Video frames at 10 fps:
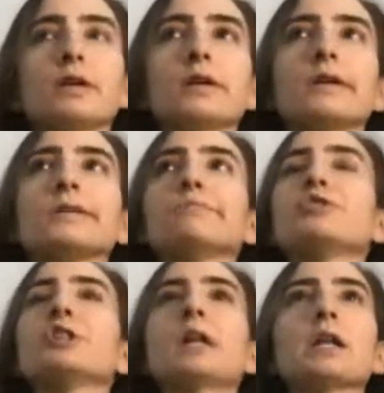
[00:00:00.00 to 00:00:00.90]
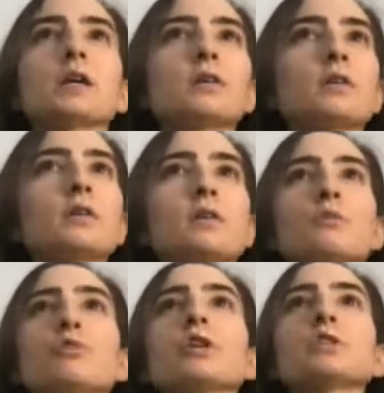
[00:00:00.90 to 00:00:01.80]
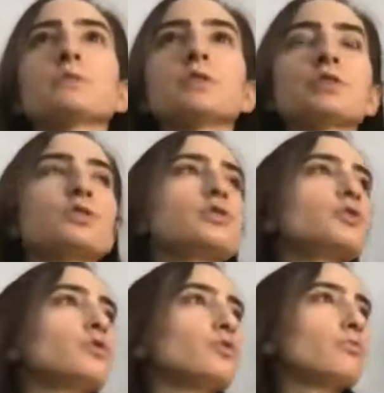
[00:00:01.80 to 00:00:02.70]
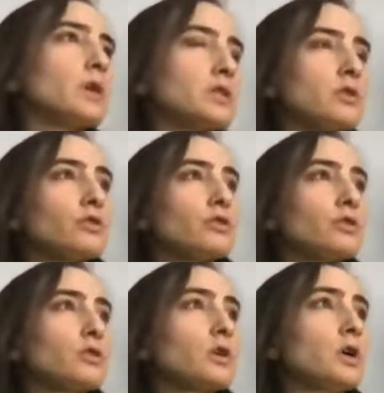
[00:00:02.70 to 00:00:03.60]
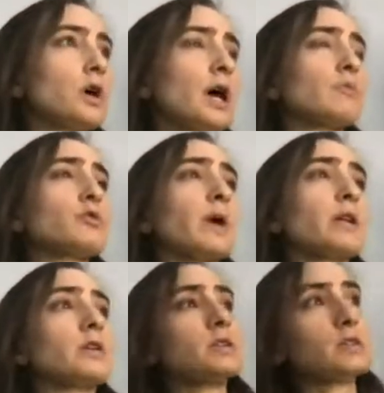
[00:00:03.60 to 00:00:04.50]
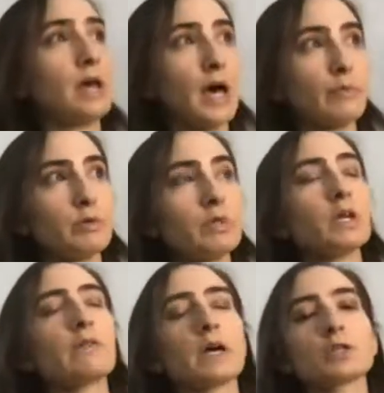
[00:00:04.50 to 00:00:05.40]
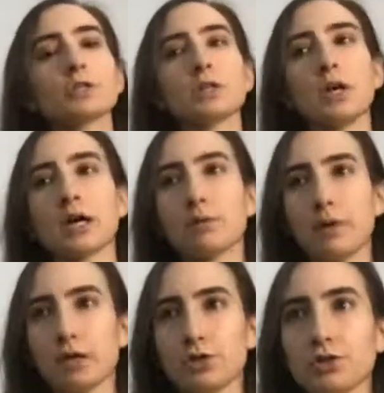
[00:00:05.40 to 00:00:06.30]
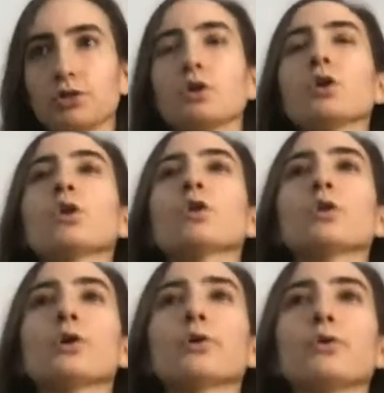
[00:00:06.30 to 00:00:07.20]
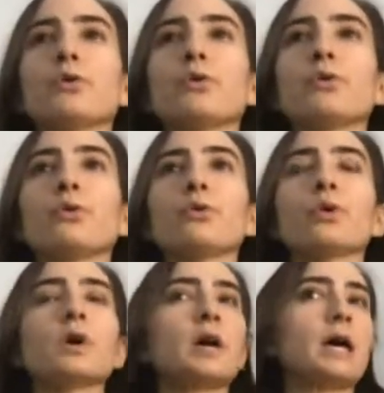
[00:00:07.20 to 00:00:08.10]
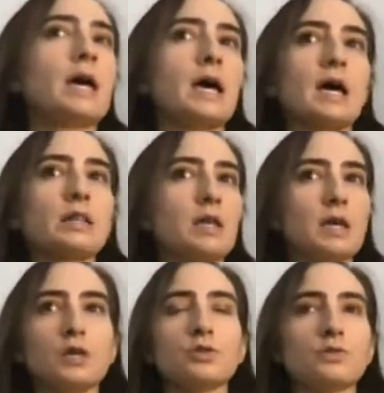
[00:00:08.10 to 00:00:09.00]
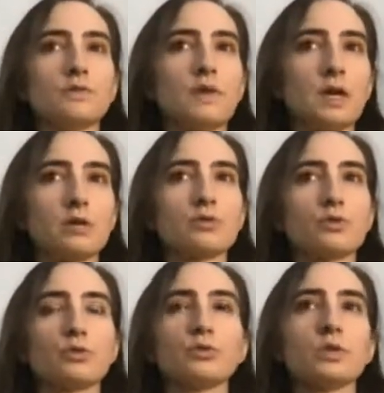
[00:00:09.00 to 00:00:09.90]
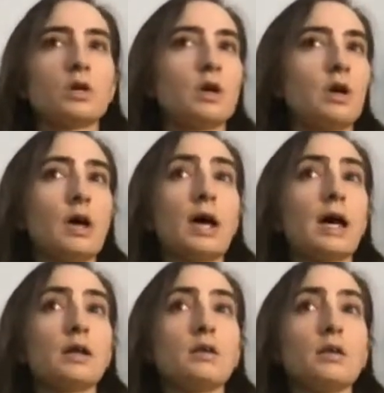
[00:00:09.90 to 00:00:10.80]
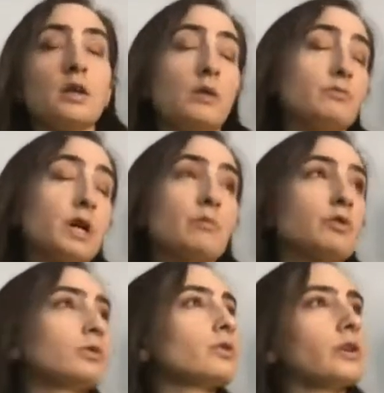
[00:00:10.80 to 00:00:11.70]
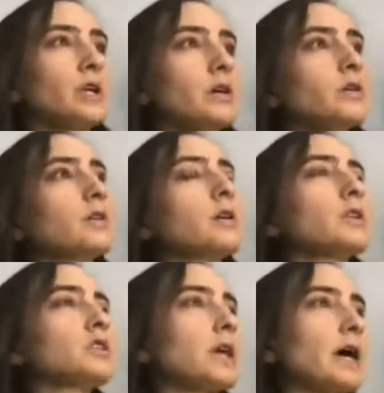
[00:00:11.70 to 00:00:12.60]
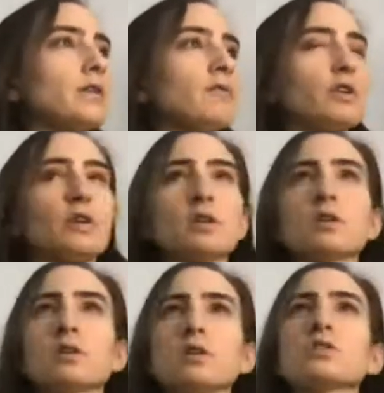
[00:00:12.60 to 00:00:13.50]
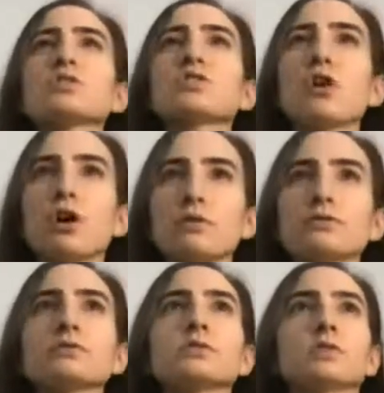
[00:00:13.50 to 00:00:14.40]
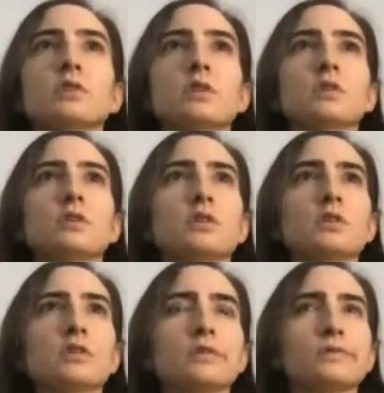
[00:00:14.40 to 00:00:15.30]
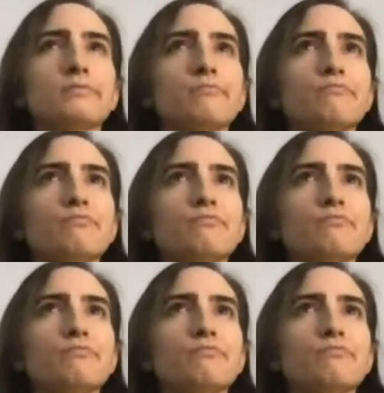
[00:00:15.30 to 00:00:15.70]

uh, genetic predisposition to muscular abnormalities in the abdomen, I've actually had a patient who, at the age of eight years old, had an abdominal hernia and just had a very soft uh,